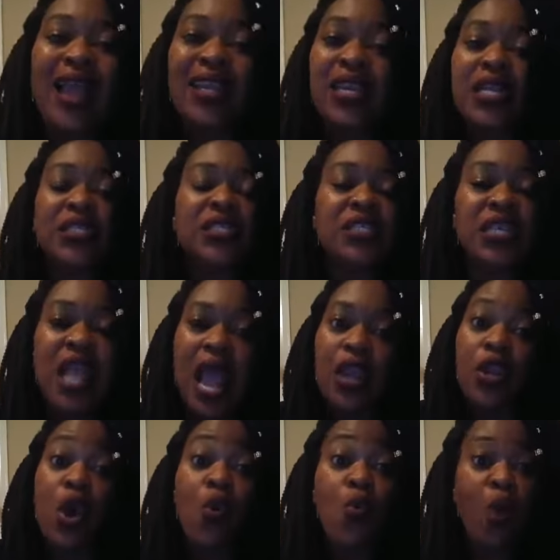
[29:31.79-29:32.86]
identity, I
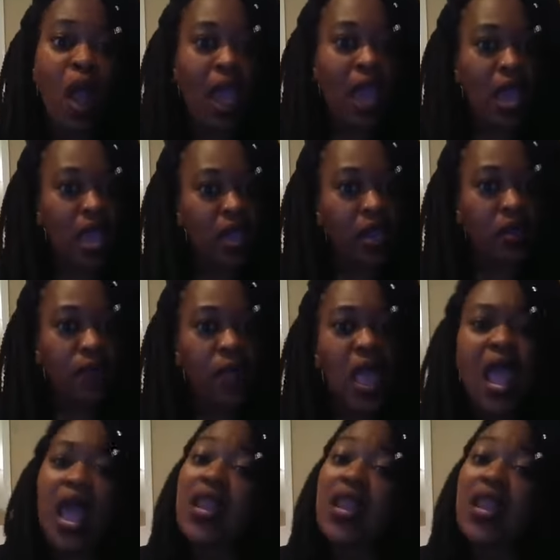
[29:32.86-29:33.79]
know who I am,